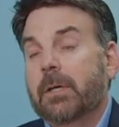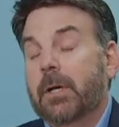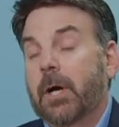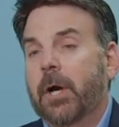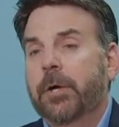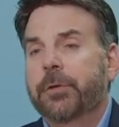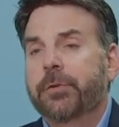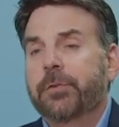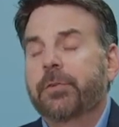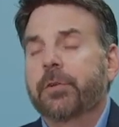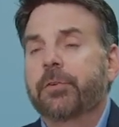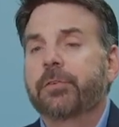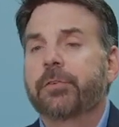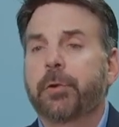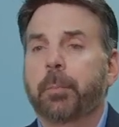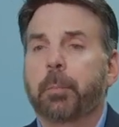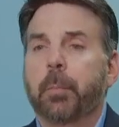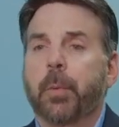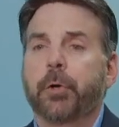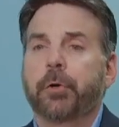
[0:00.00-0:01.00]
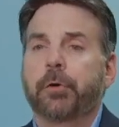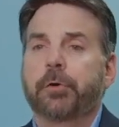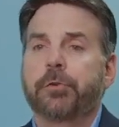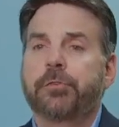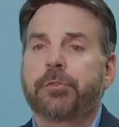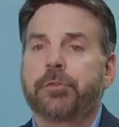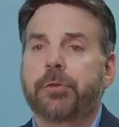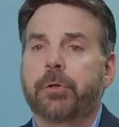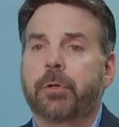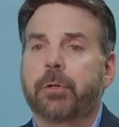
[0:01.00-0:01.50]
Our decision to
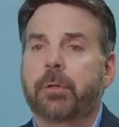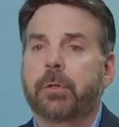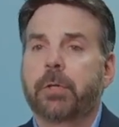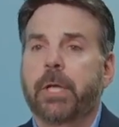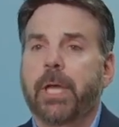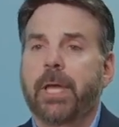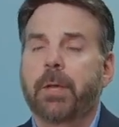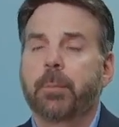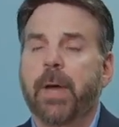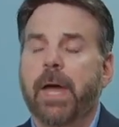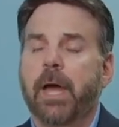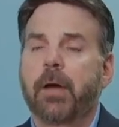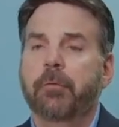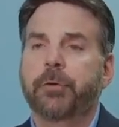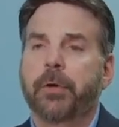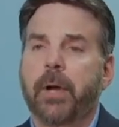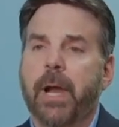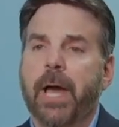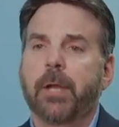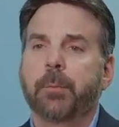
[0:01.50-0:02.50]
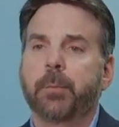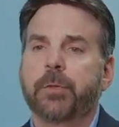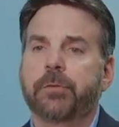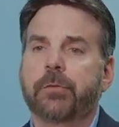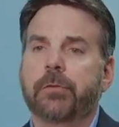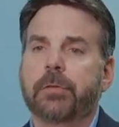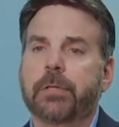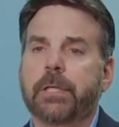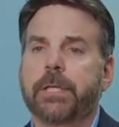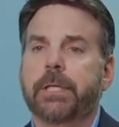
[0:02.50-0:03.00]
merge came after
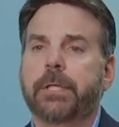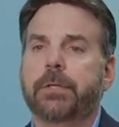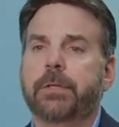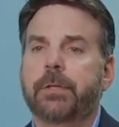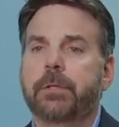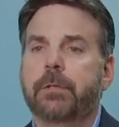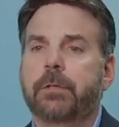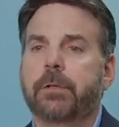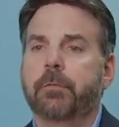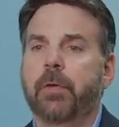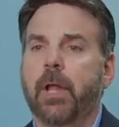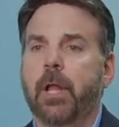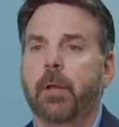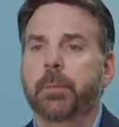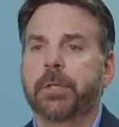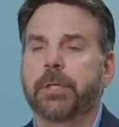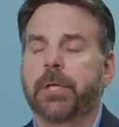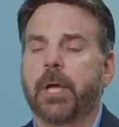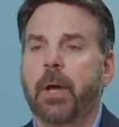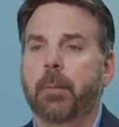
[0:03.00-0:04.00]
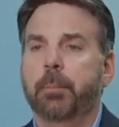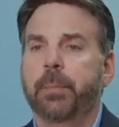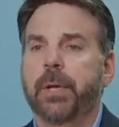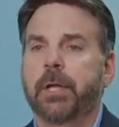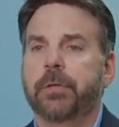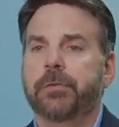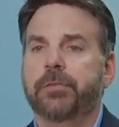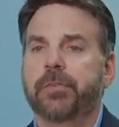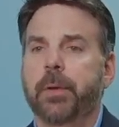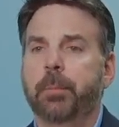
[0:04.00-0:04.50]
Adamis's lead development
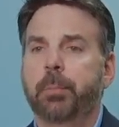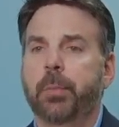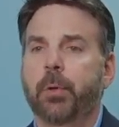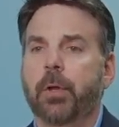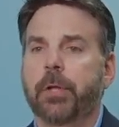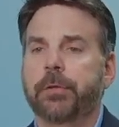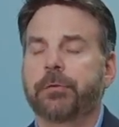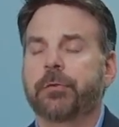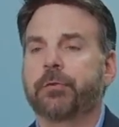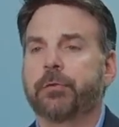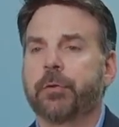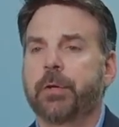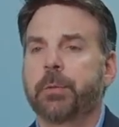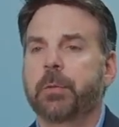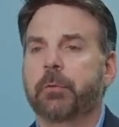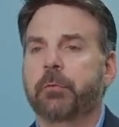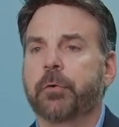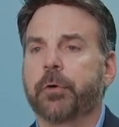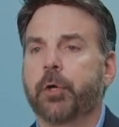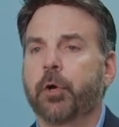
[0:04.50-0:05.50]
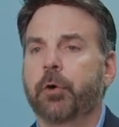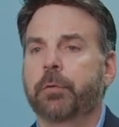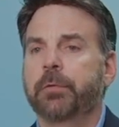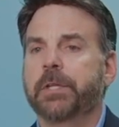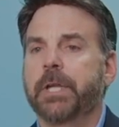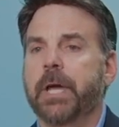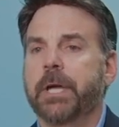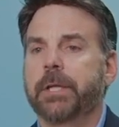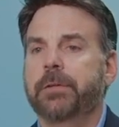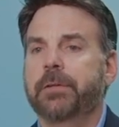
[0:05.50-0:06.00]
compound, Temple, as a treatment for
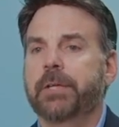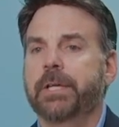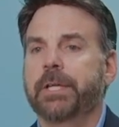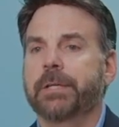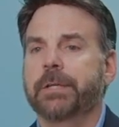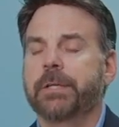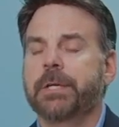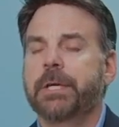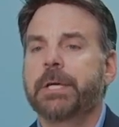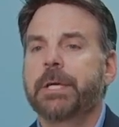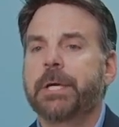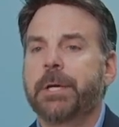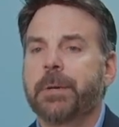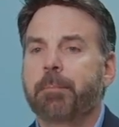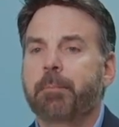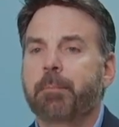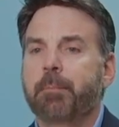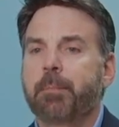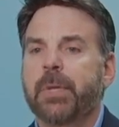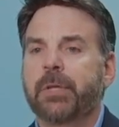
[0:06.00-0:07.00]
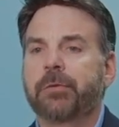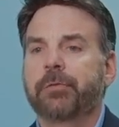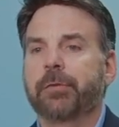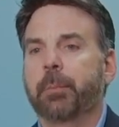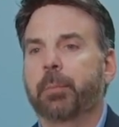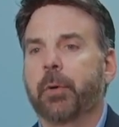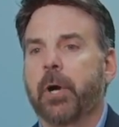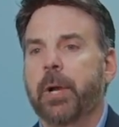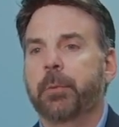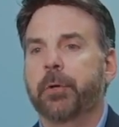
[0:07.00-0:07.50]
COVID-19, missed the
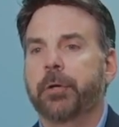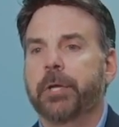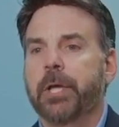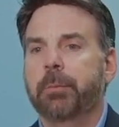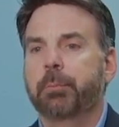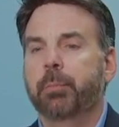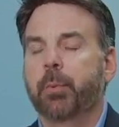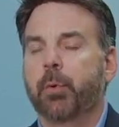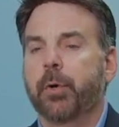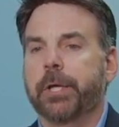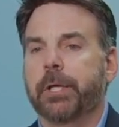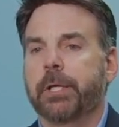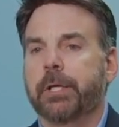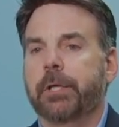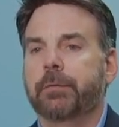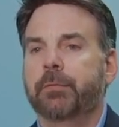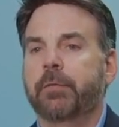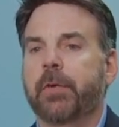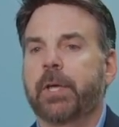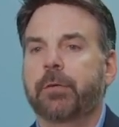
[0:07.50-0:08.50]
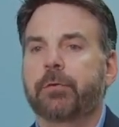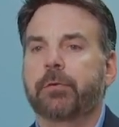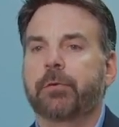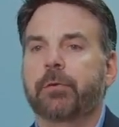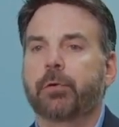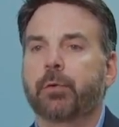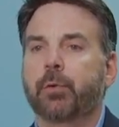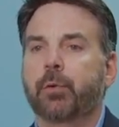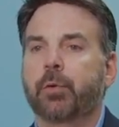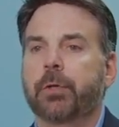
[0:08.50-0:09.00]
primary endpoint in a phase
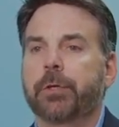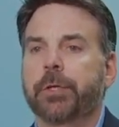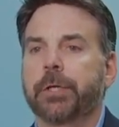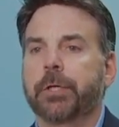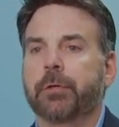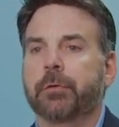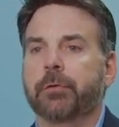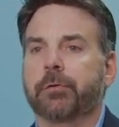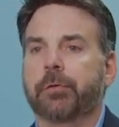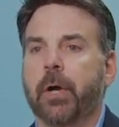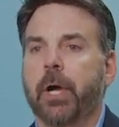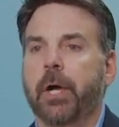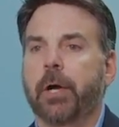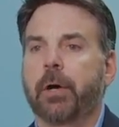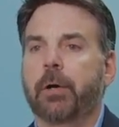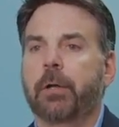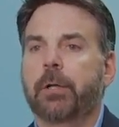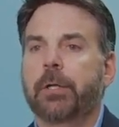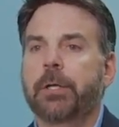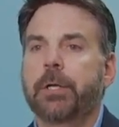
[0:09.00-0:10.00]
2 clinical trial.